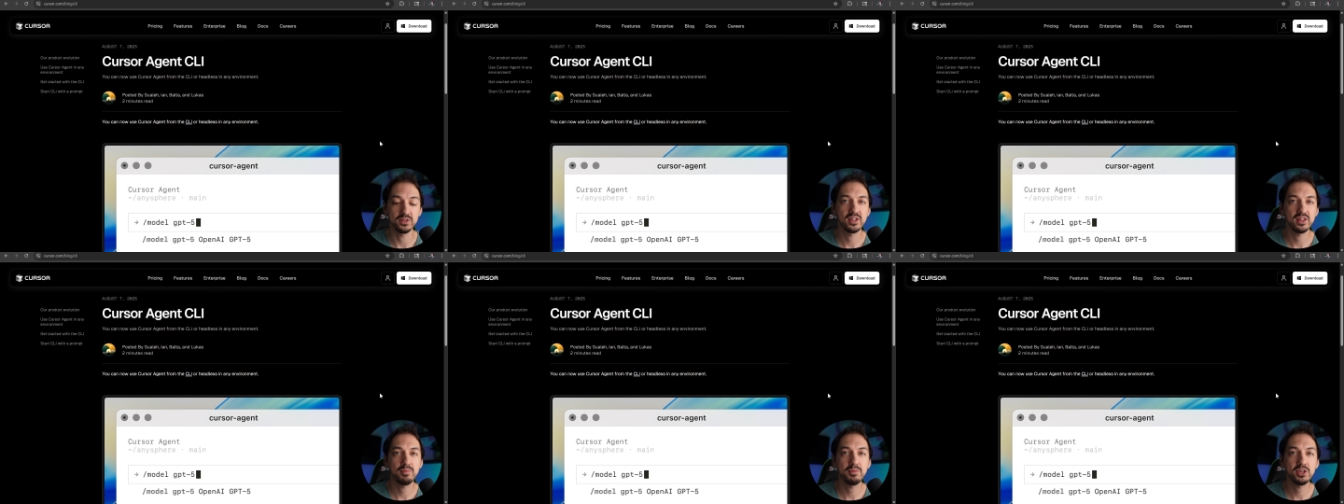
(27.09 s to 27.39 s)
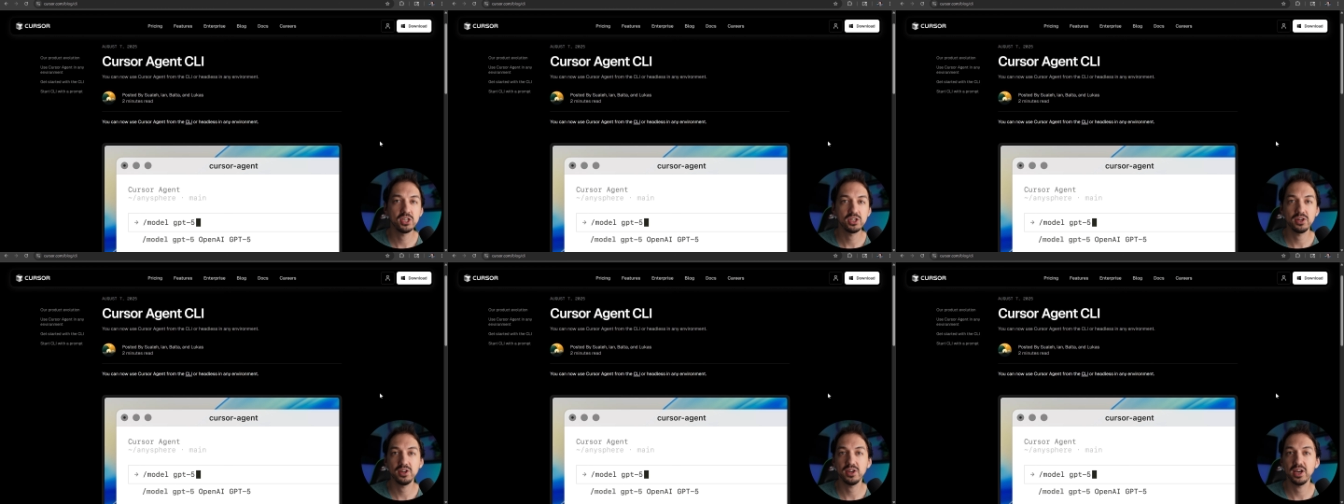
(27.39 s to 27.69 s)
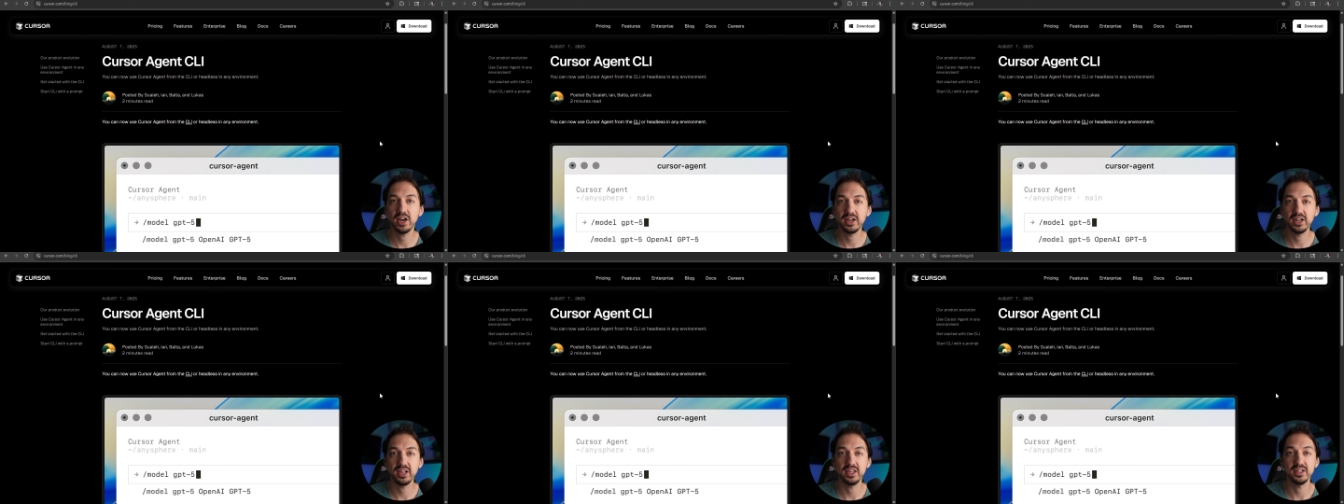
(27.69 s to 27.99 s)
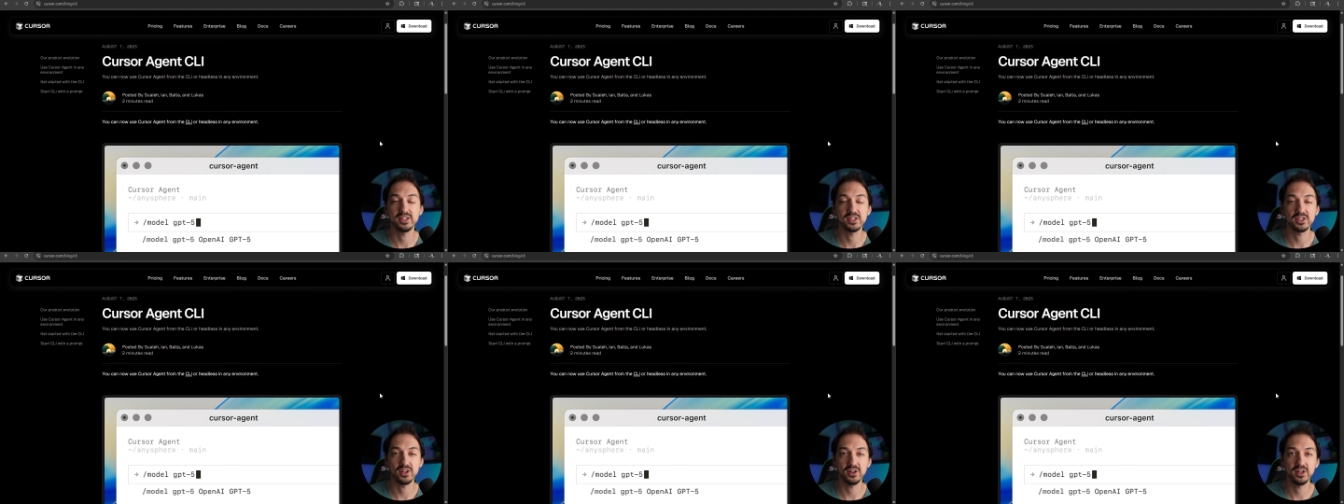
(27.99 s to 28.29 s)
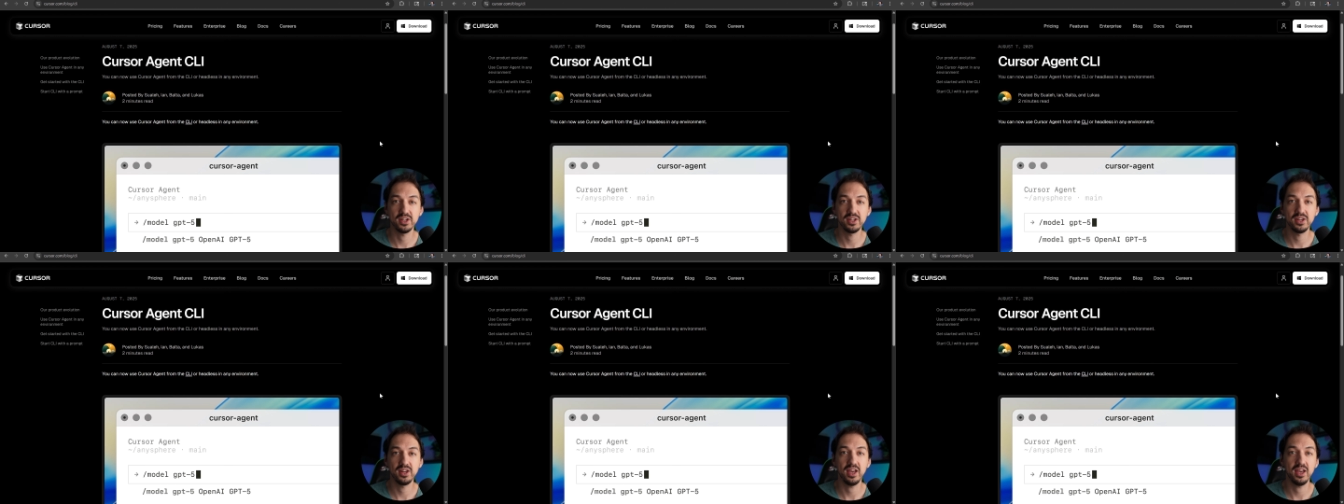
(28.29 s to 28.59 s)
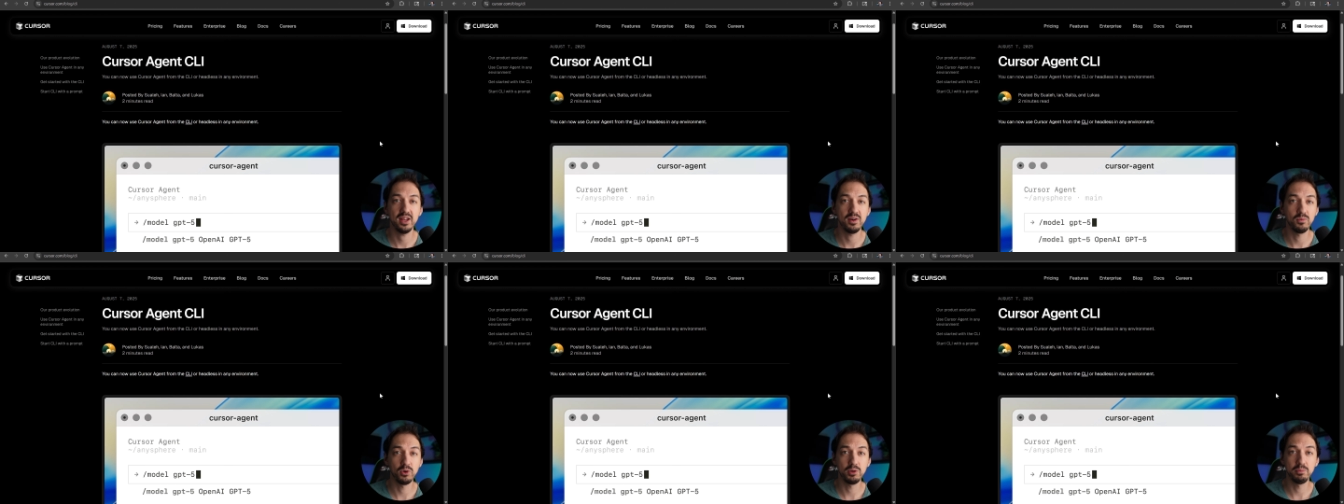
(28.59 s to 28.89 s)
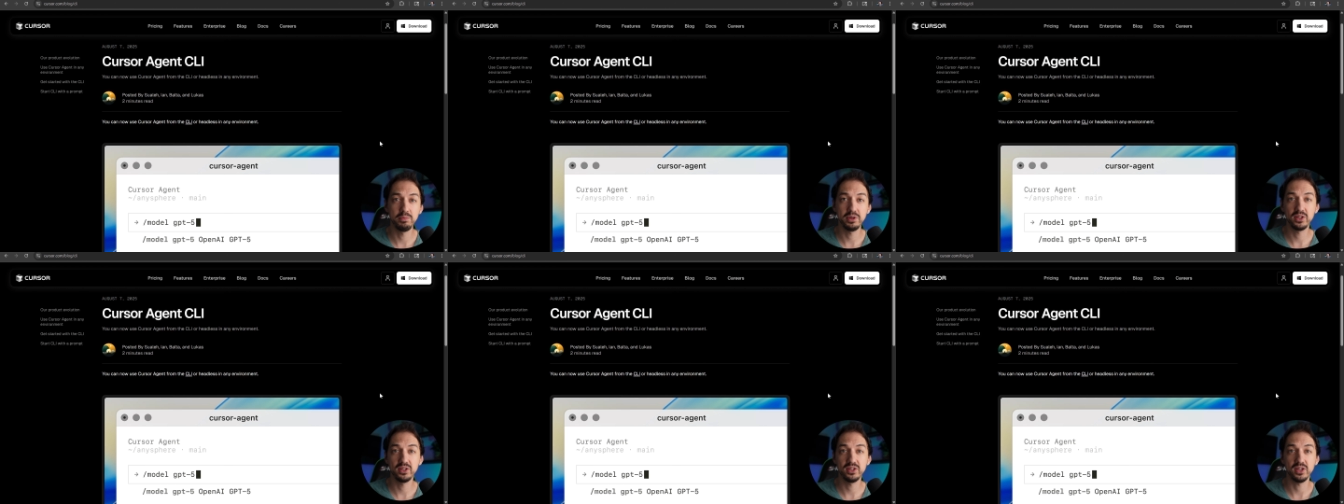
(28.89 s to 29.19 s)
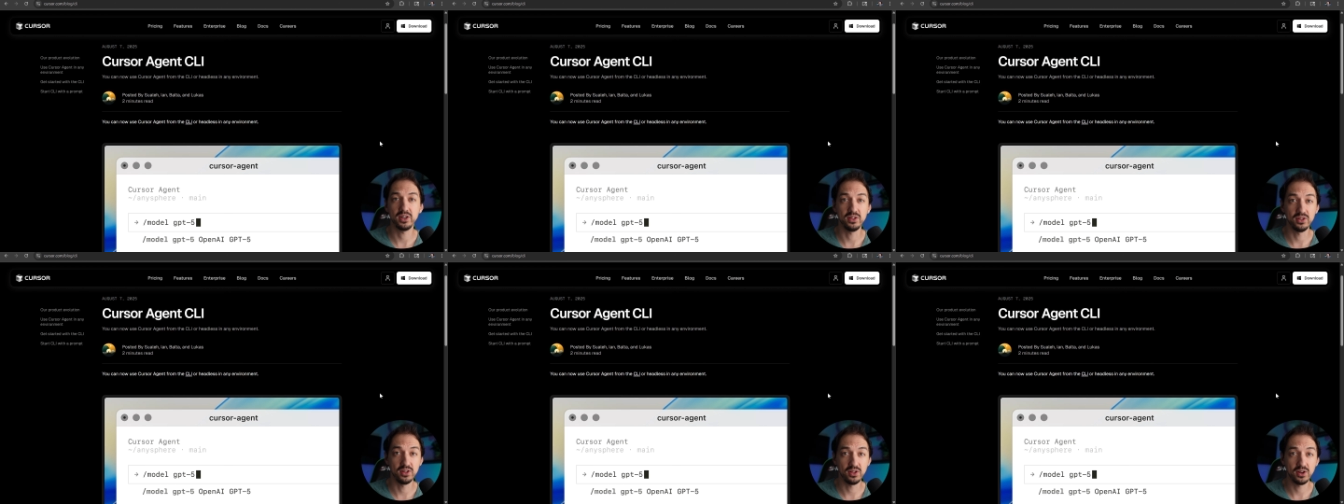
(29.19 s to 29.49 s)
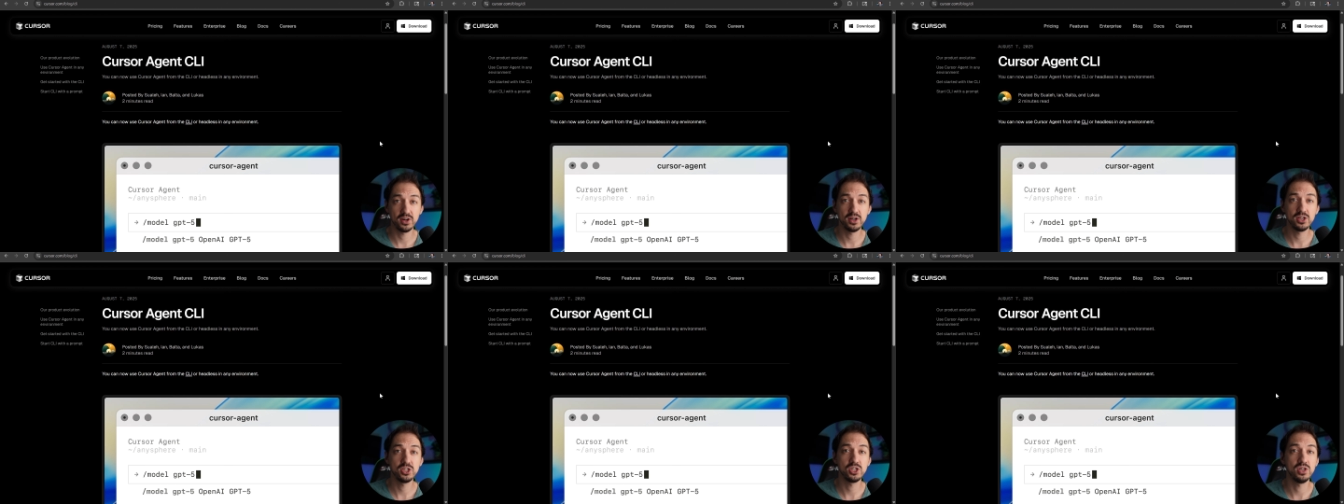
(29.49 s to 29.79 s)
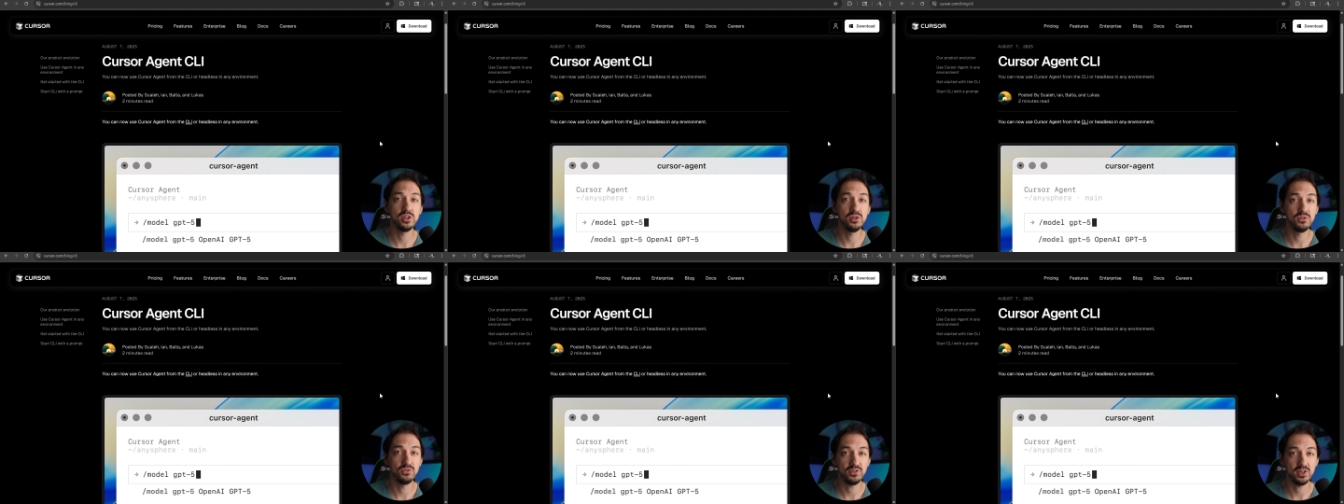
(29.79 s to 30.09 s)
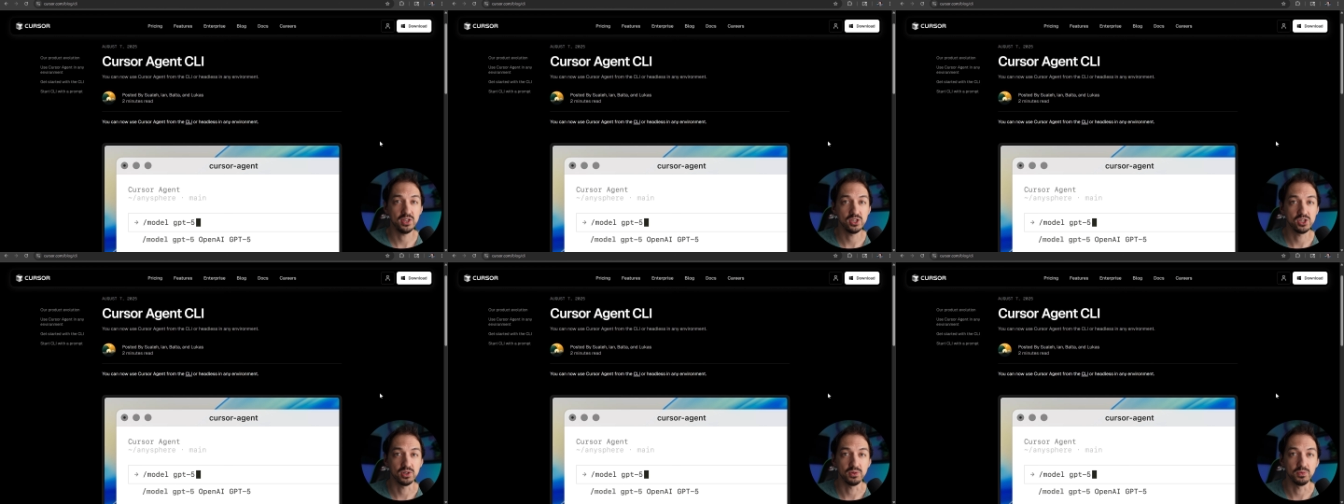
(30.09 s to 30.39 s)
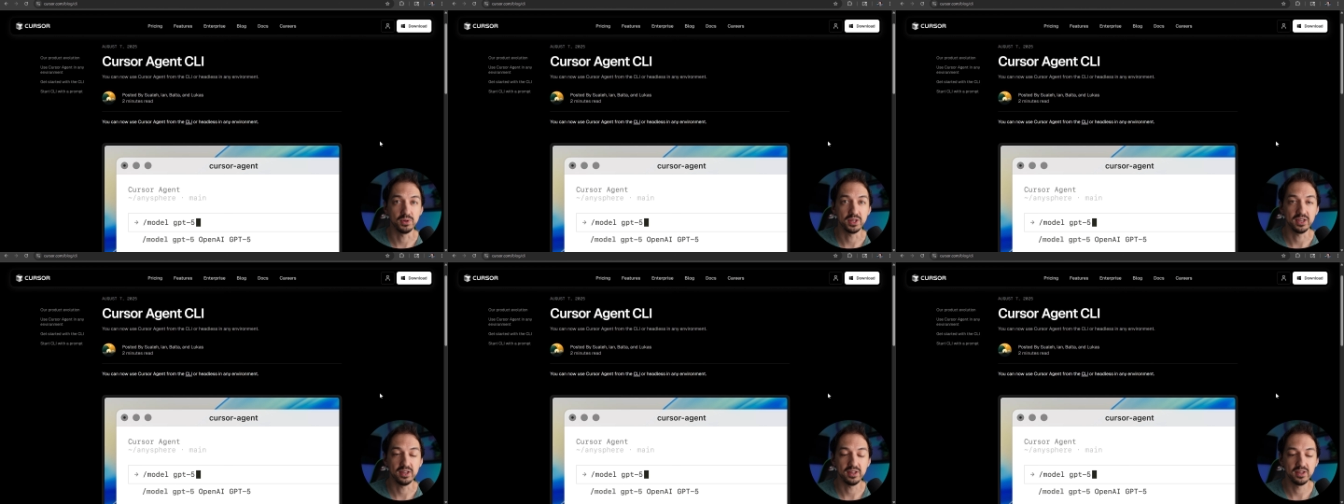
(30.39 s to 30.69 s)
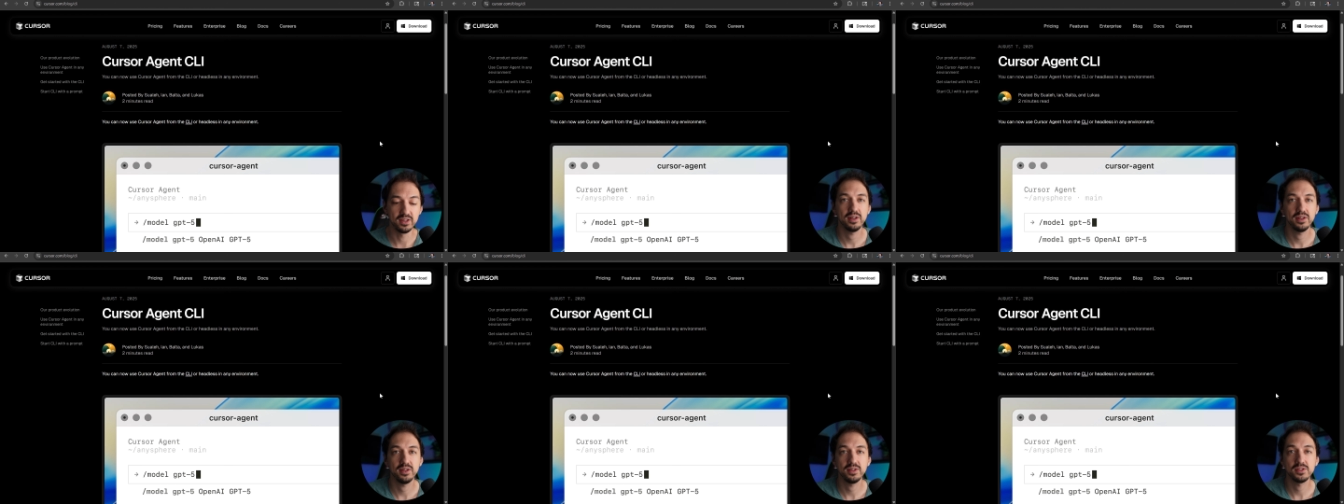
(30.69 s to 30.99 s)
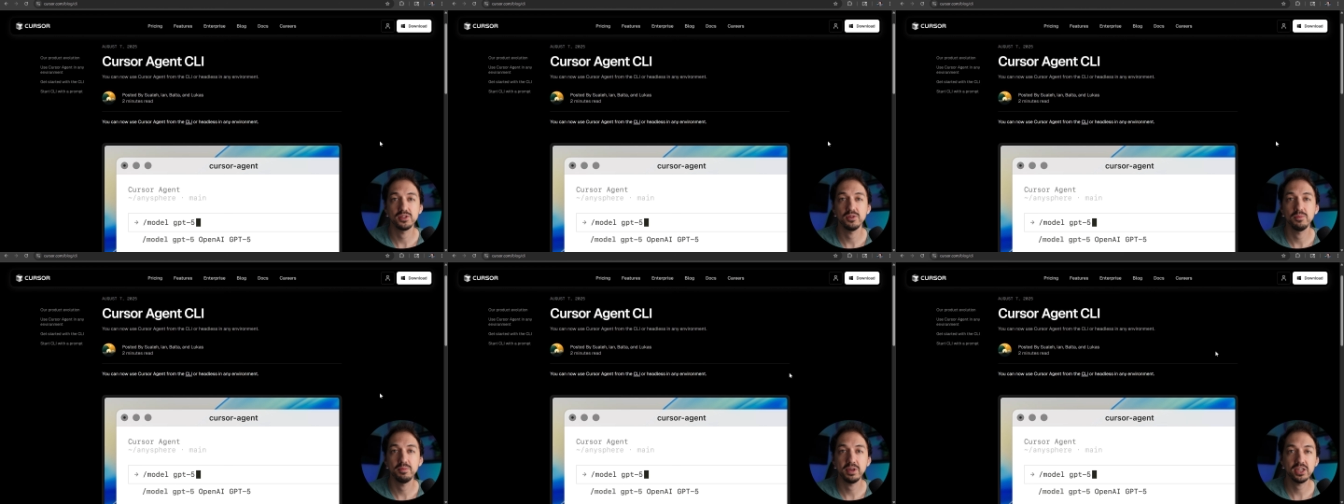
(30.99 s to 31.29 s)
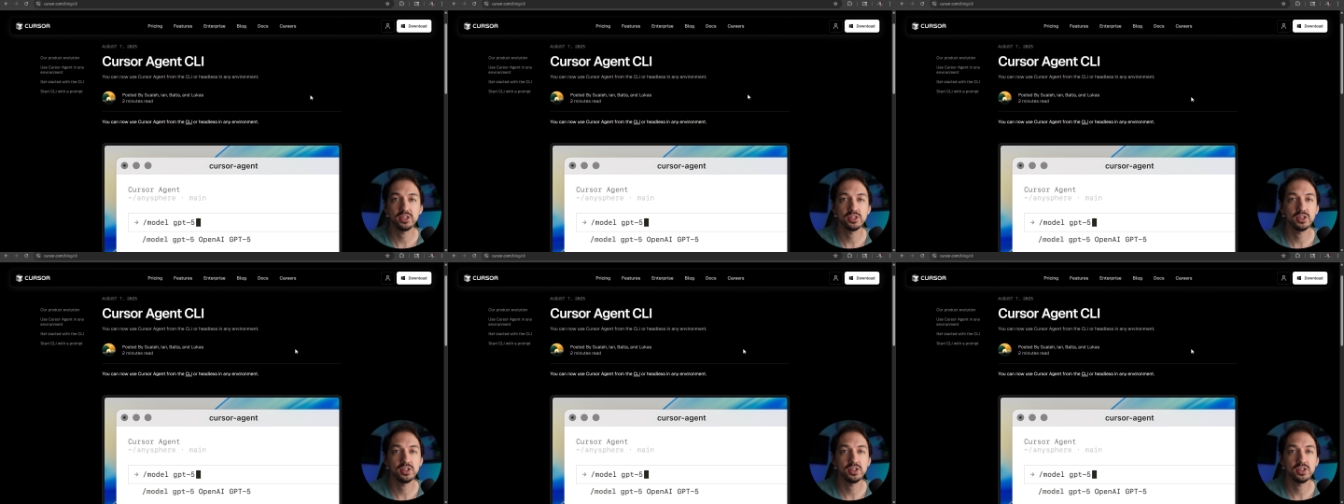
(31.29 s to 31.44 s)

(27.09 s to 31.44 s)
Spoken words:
So let me show you how to get started, and we'll build a large new feature with it. Also, make